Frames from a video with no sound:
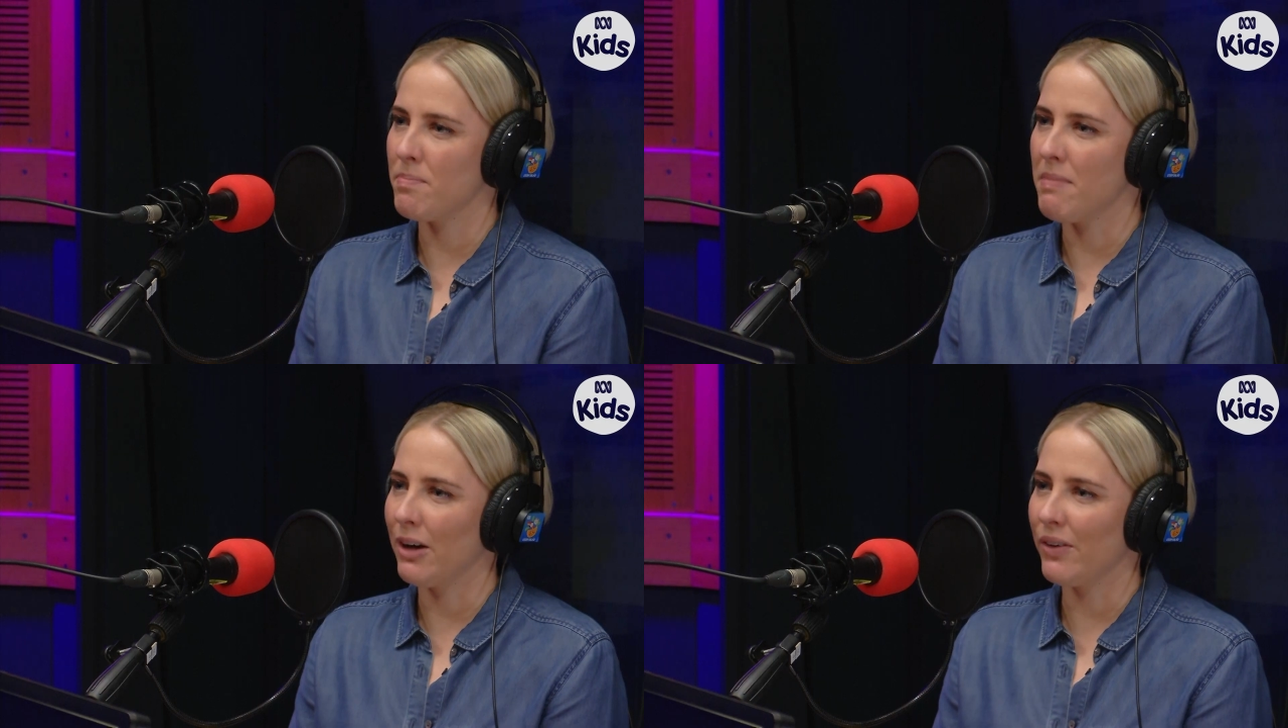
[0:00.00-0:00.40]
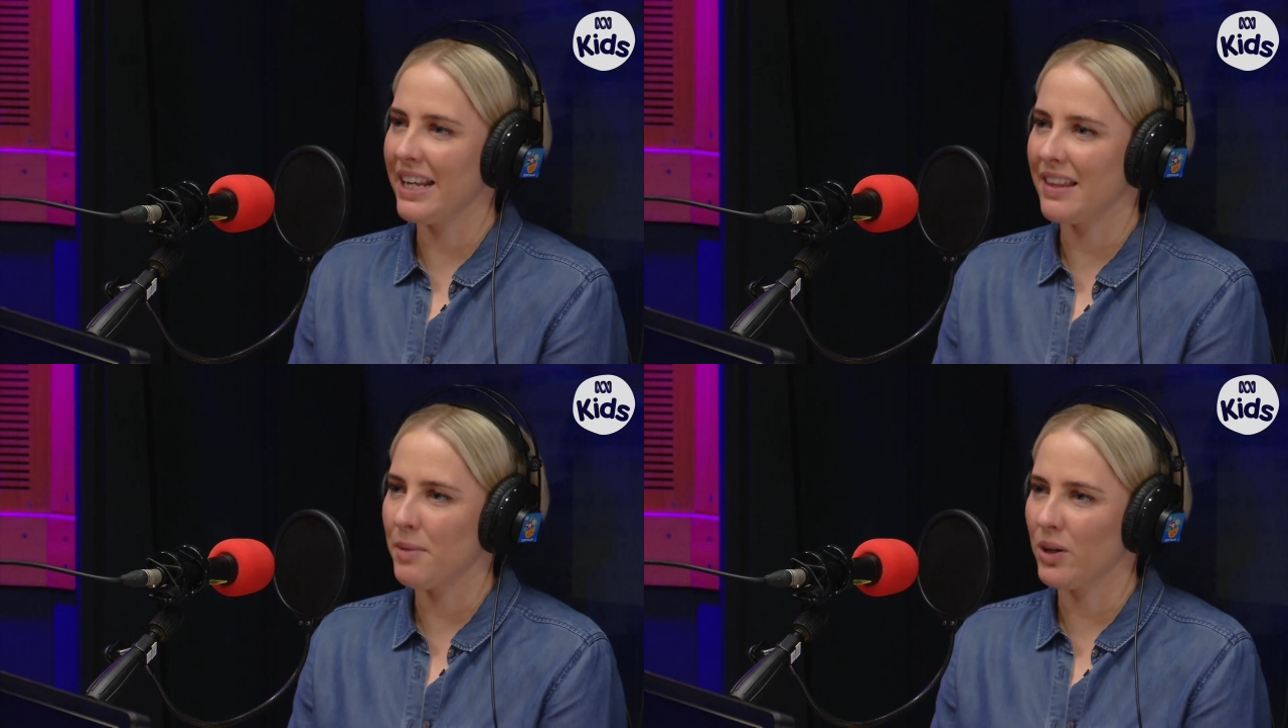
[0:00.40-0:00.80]

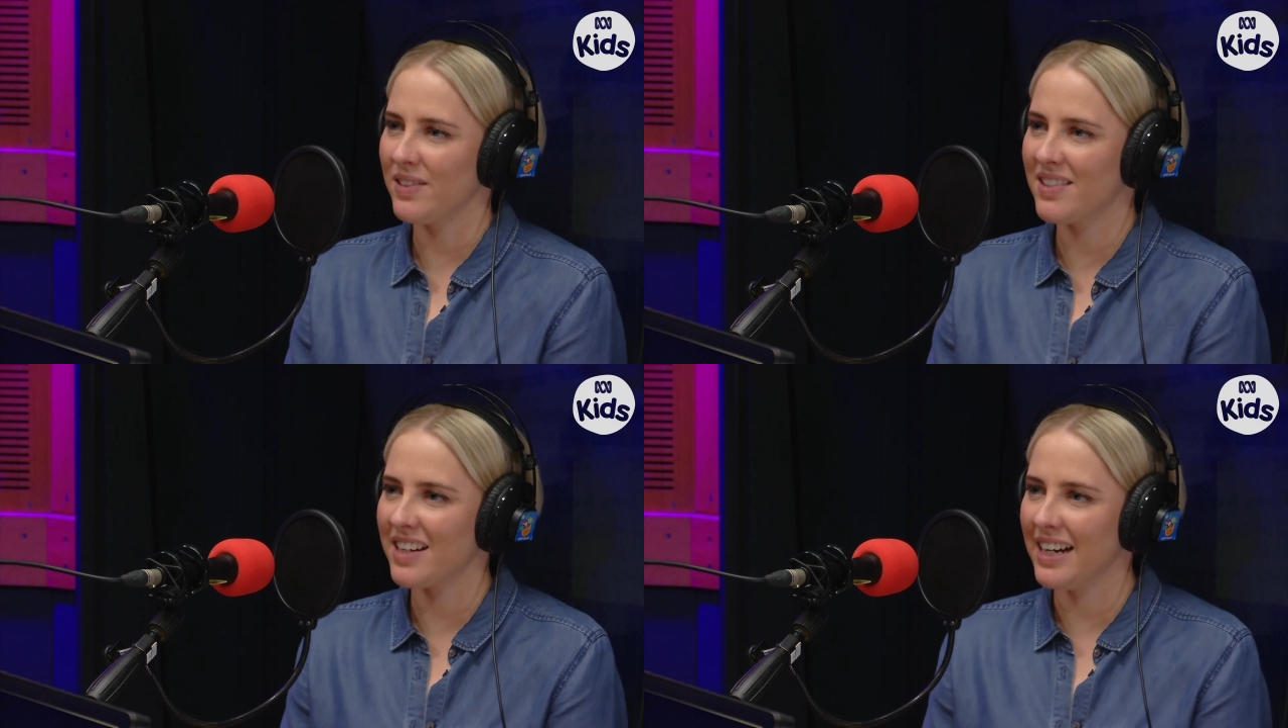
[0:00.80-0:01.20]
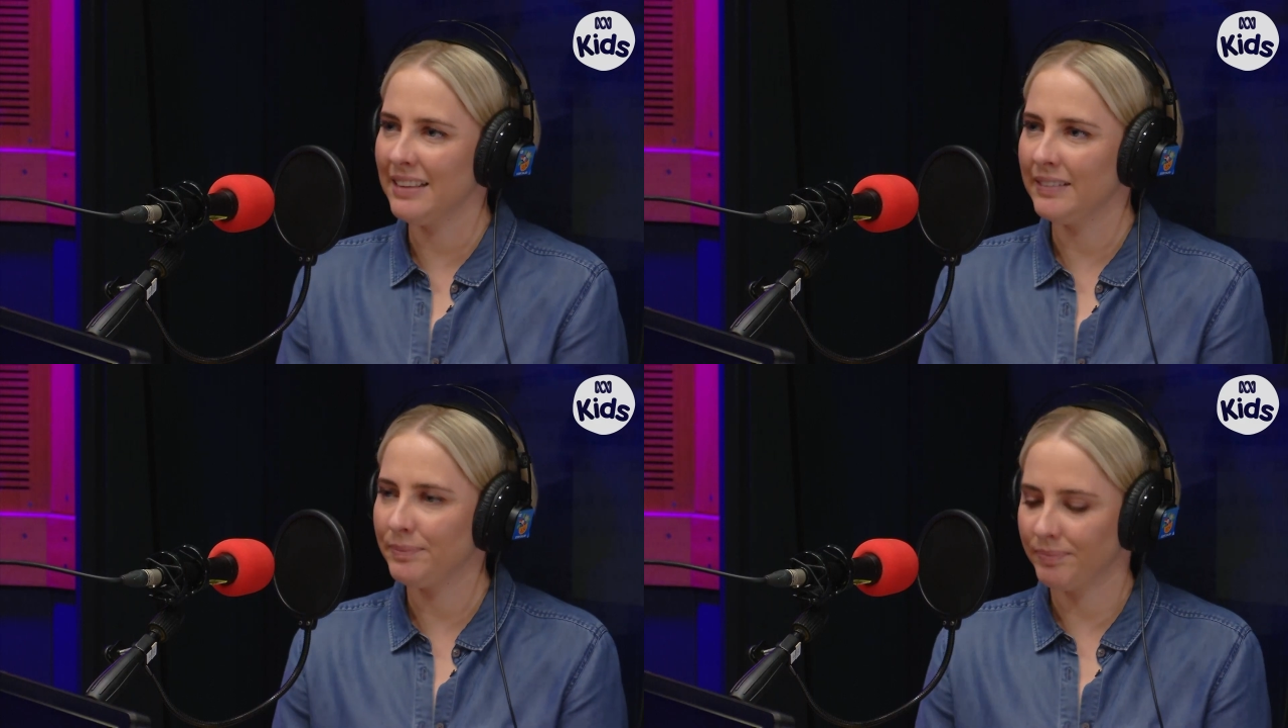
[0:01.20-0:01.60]
Murray the monster.
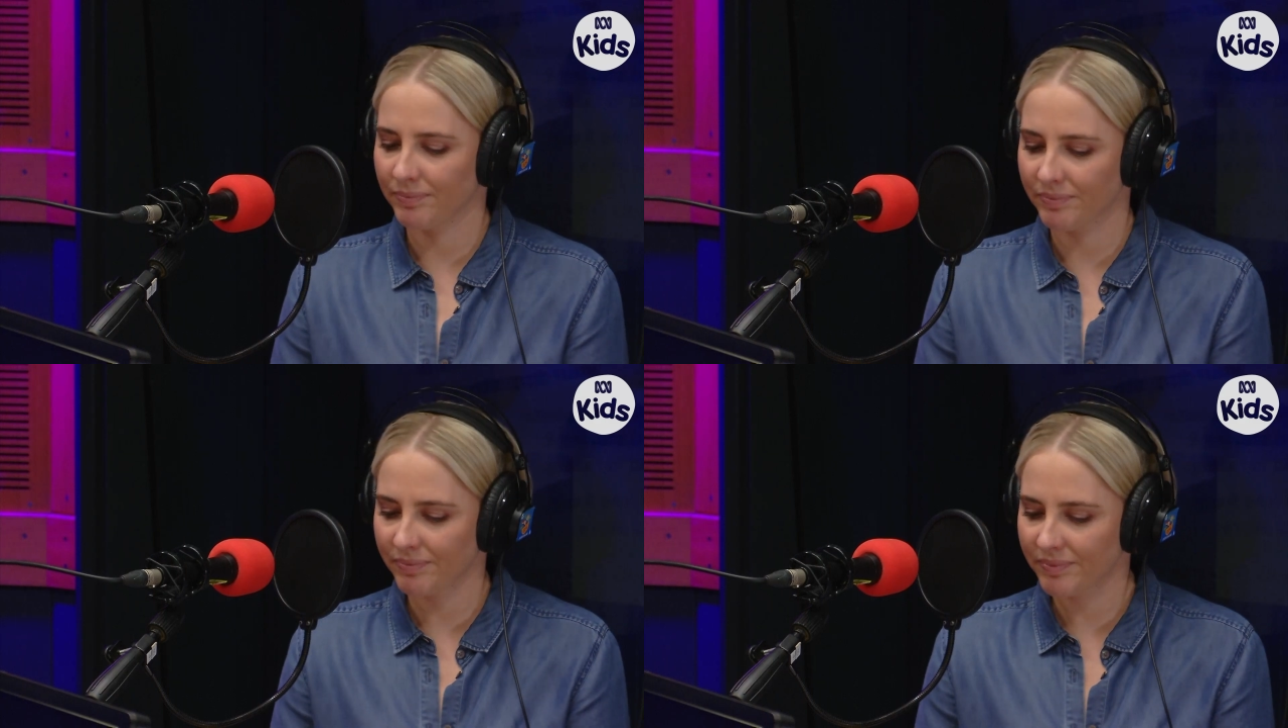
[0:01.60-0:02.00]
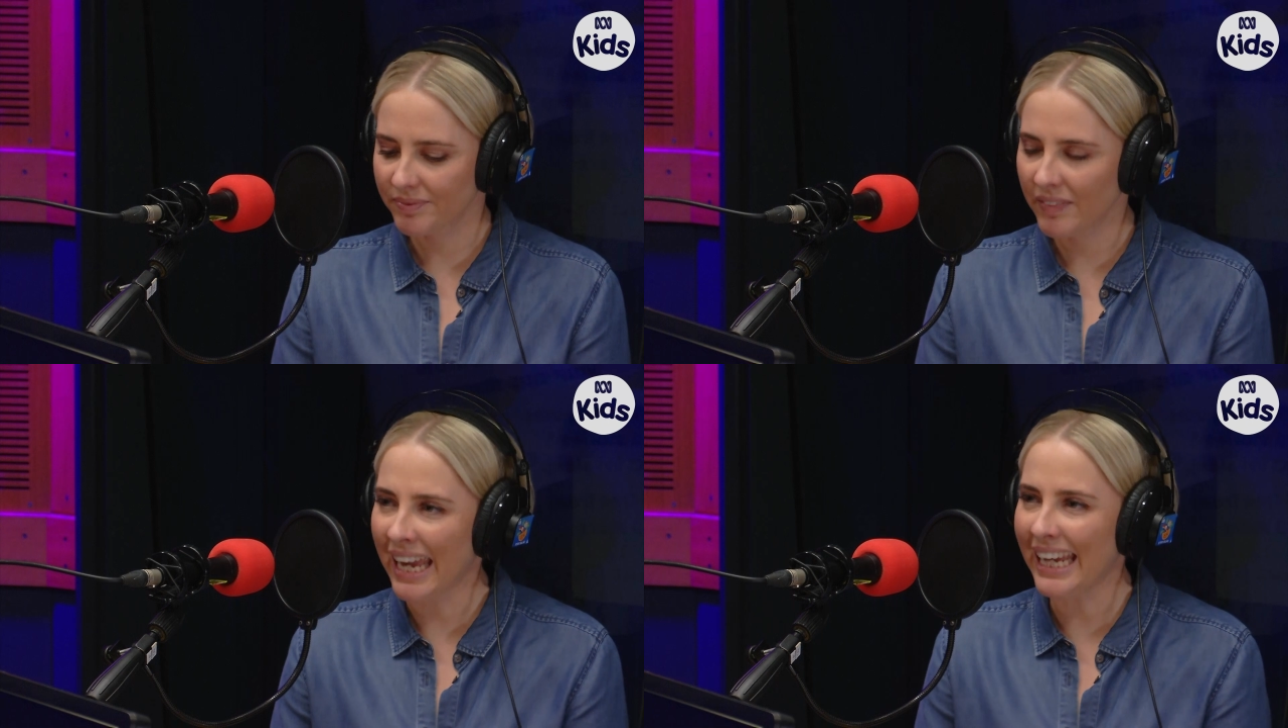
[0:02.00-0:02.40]

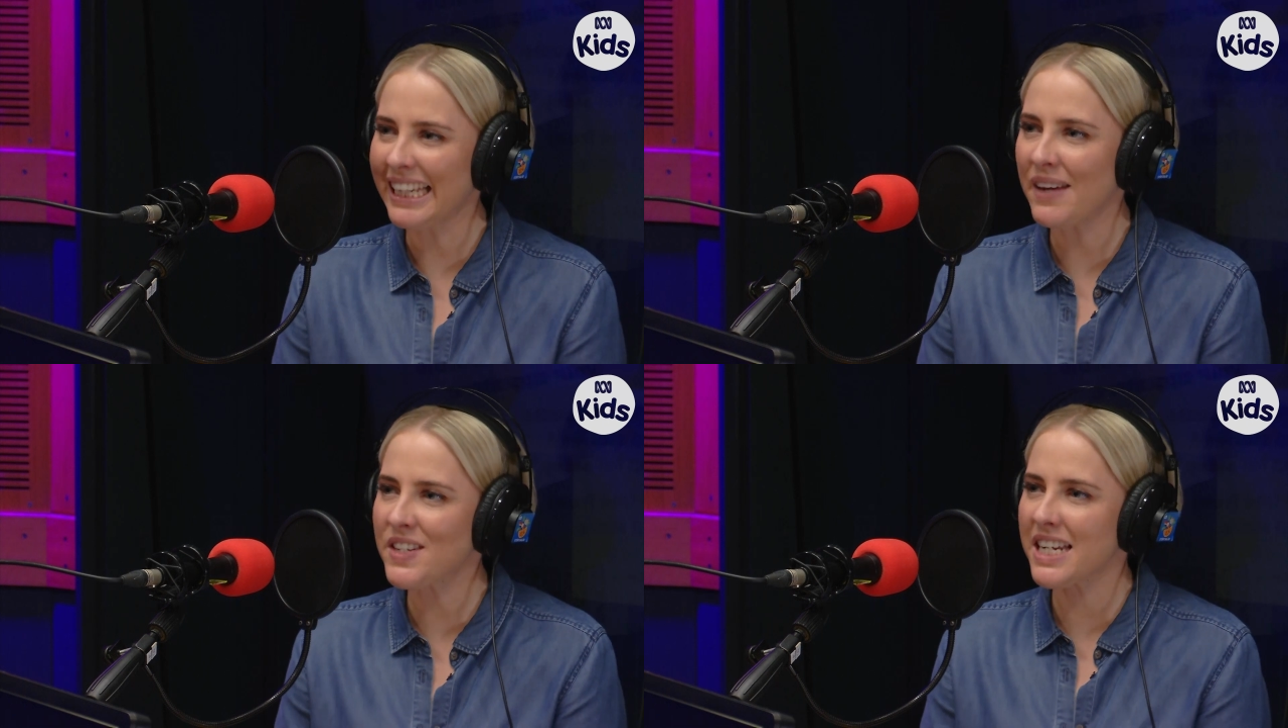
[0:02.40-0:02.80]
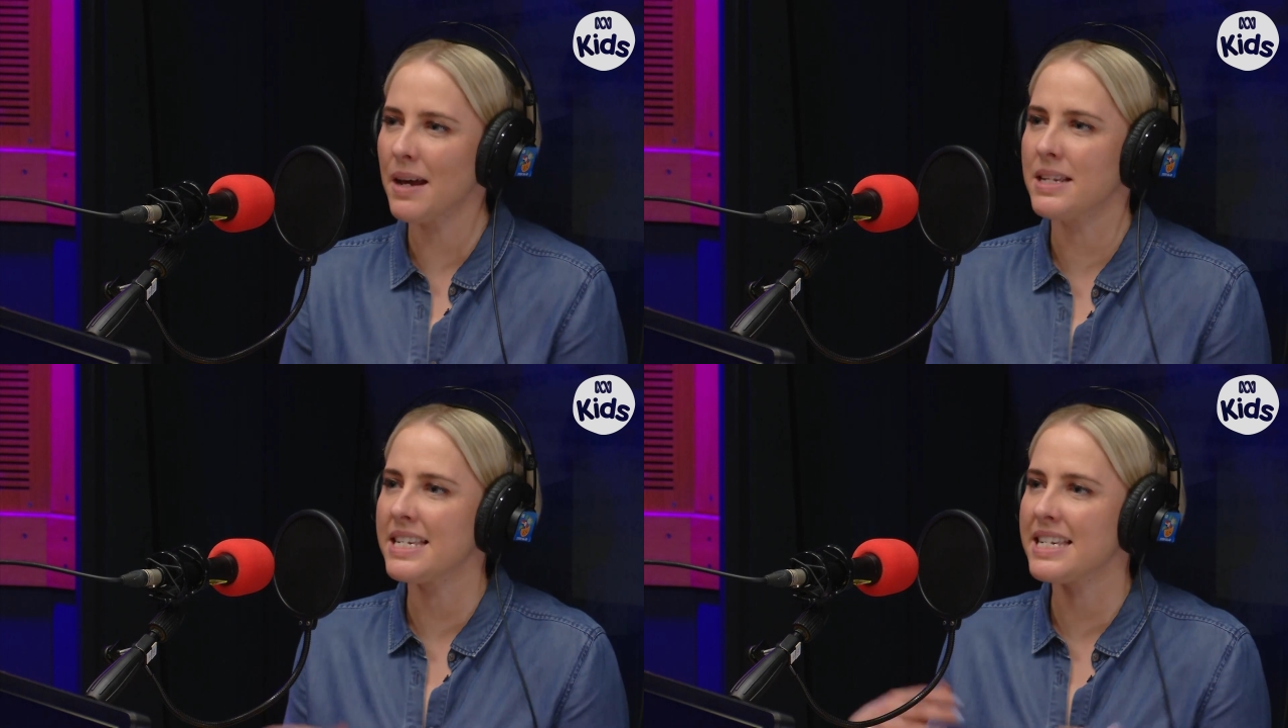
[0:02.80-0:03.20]
He lived in
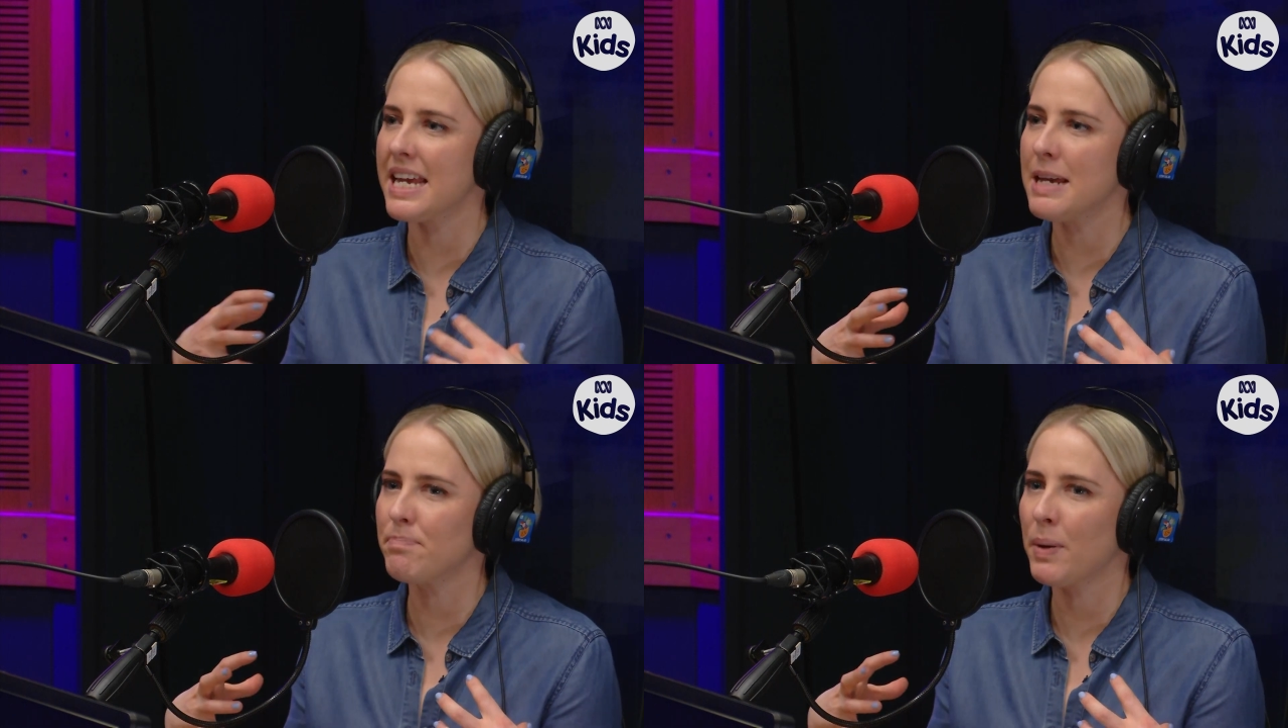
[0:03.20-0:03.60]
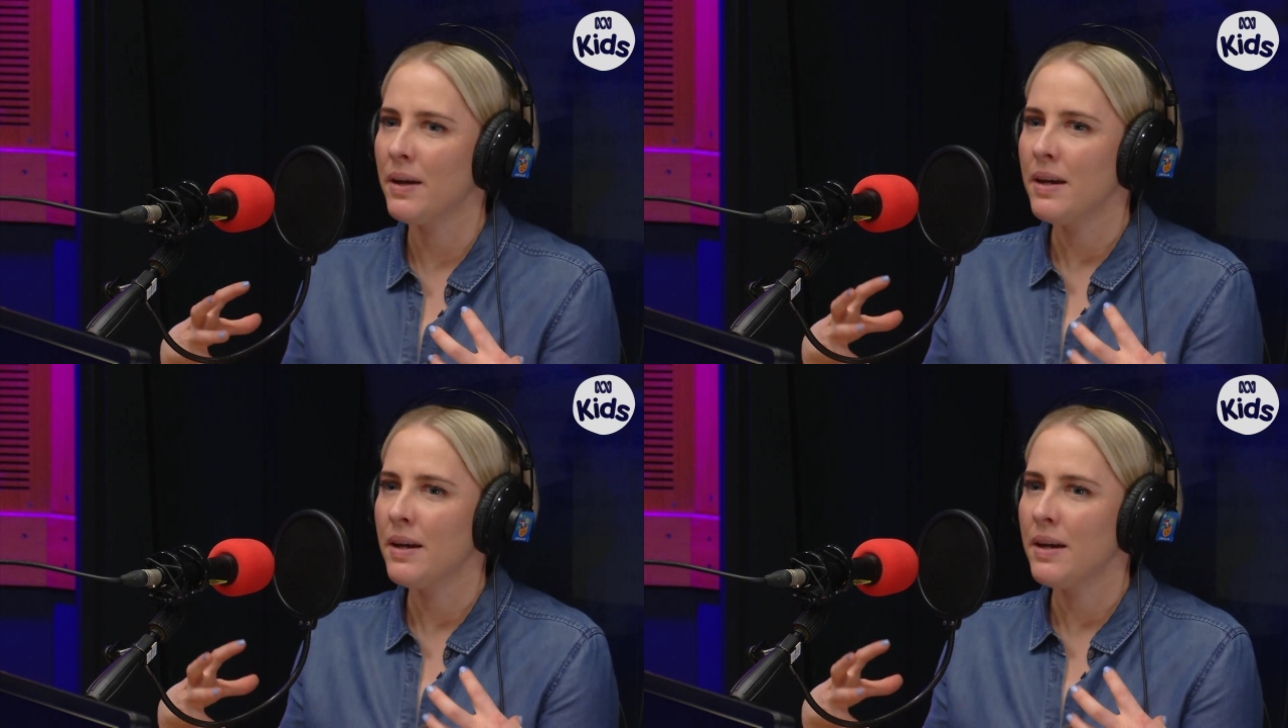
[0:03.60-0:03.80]
a deep,